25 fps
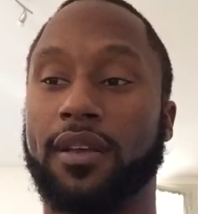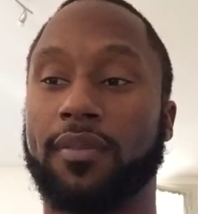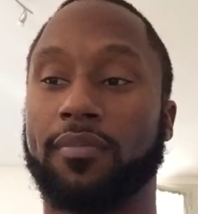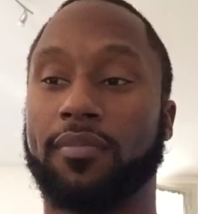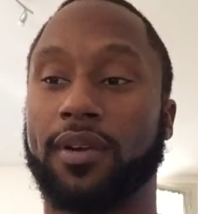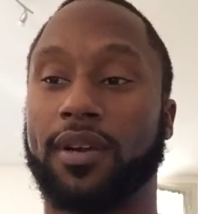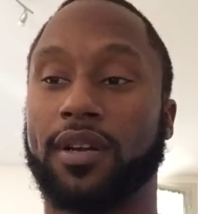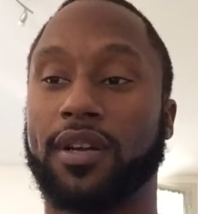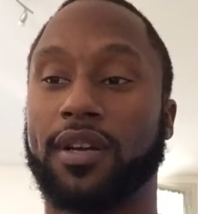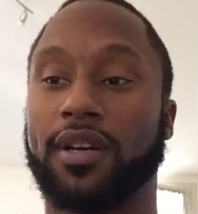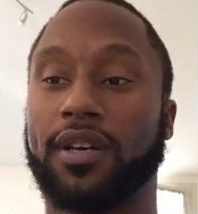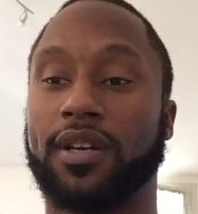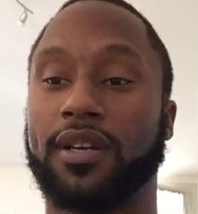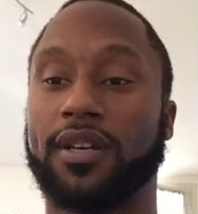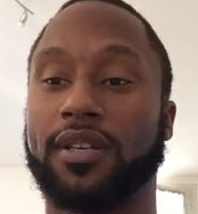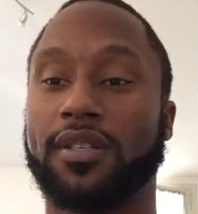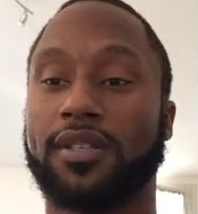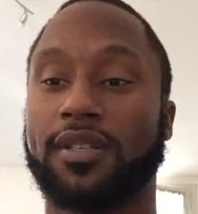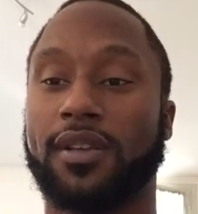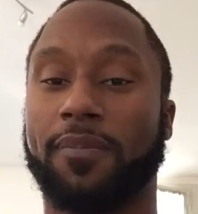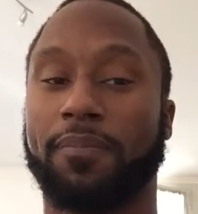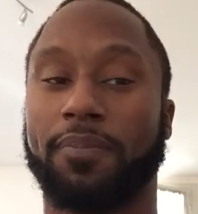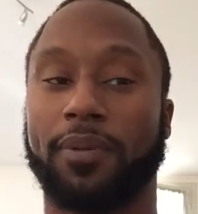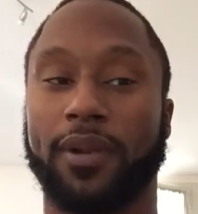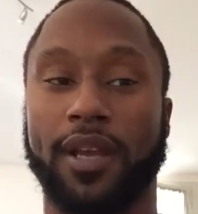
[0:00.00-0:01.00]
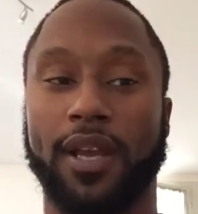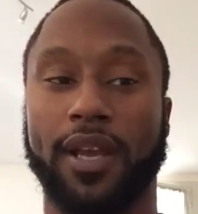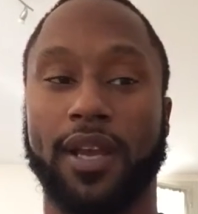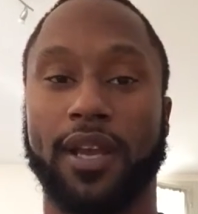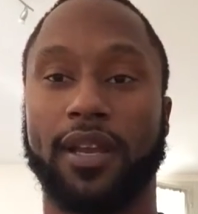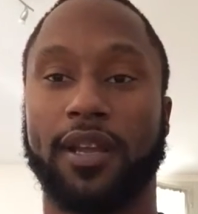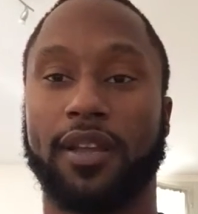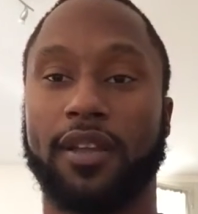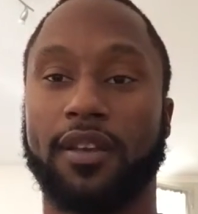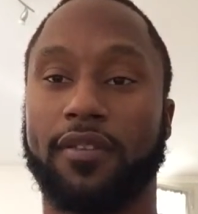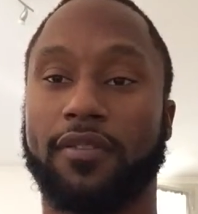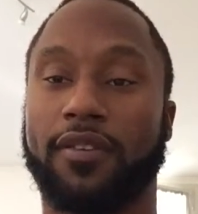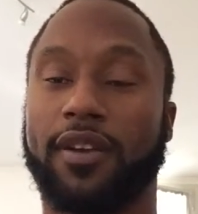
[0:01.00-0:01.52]
because you're playing
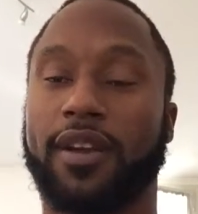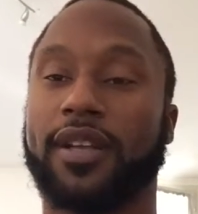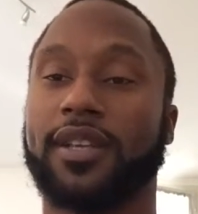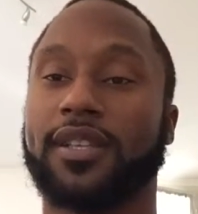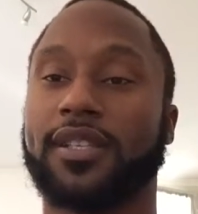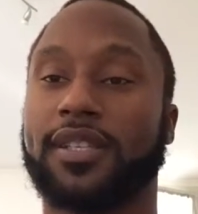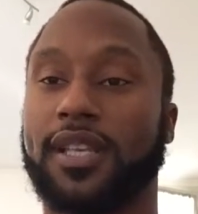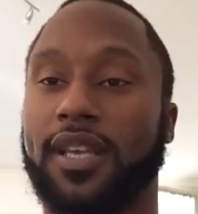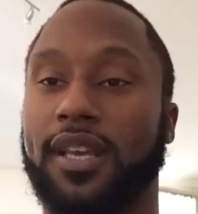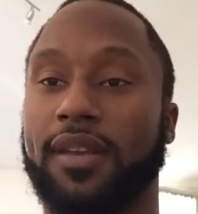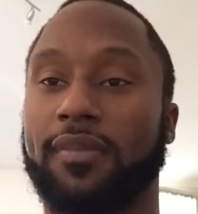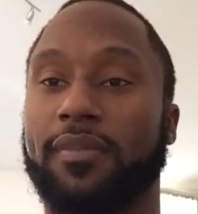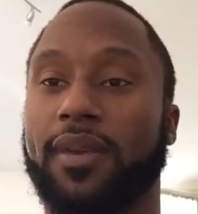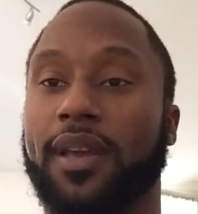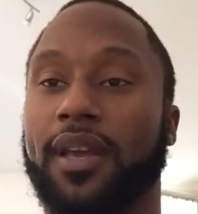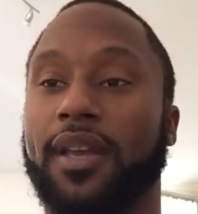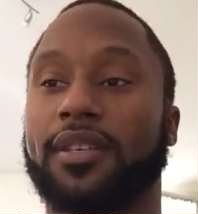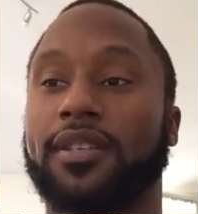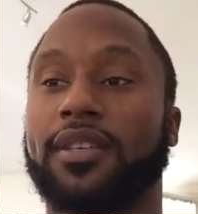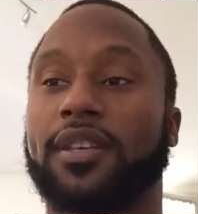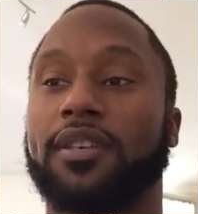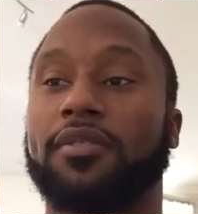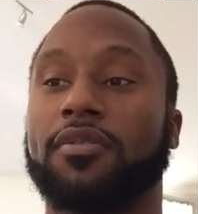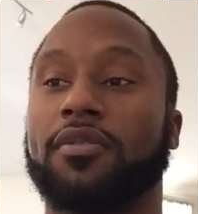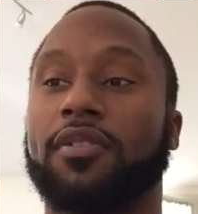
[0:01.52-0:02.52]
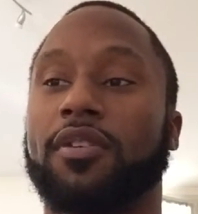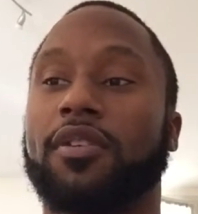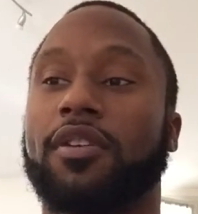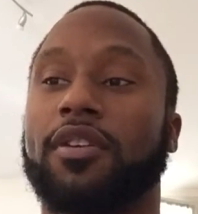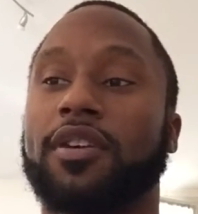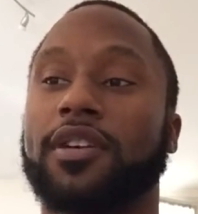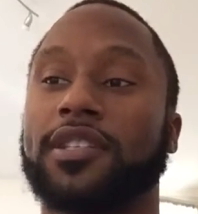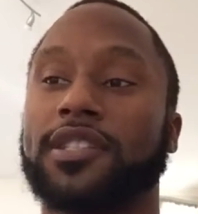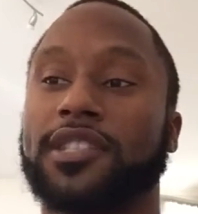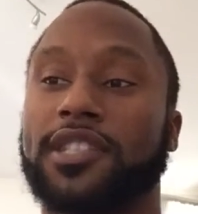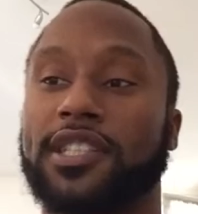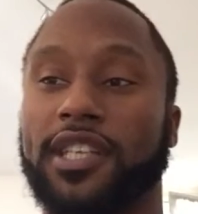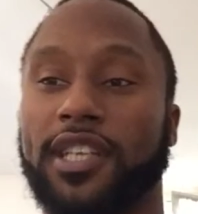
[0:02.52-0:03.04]
and you're around your teammates and you can call
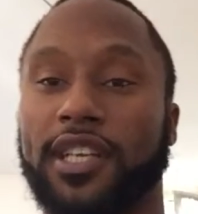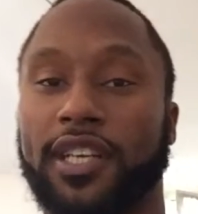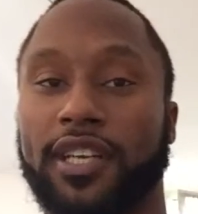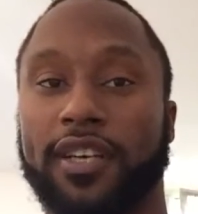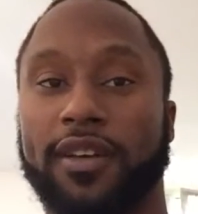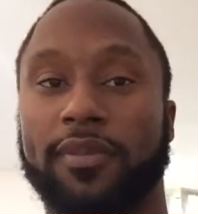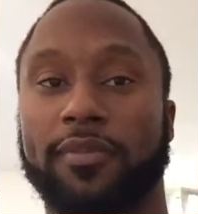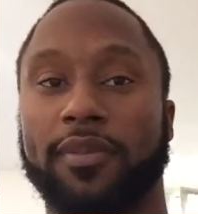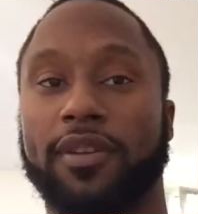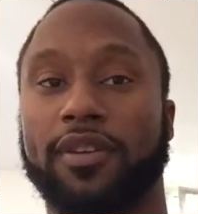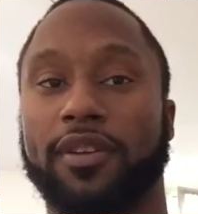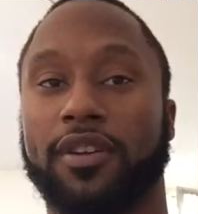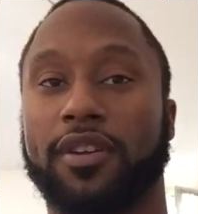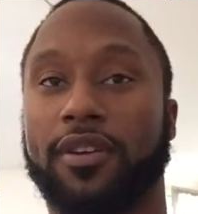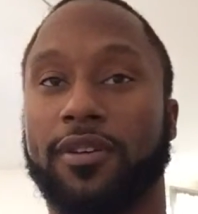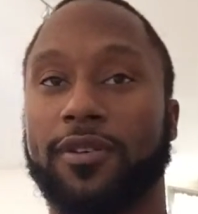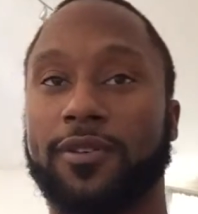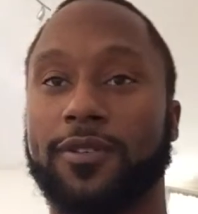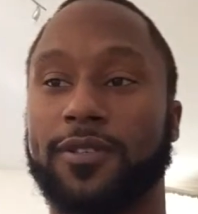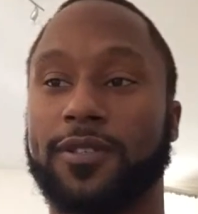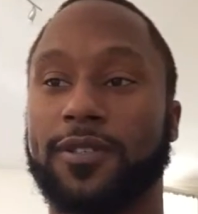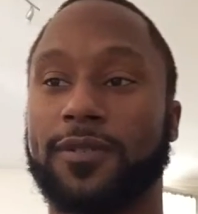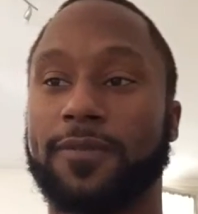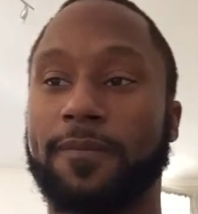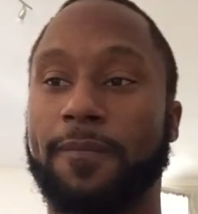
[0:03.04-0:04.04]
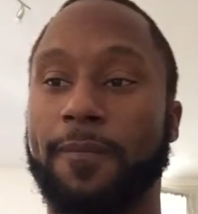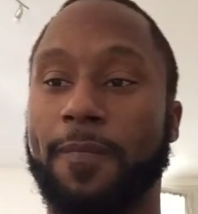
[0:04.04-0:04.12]
your GM or your coach.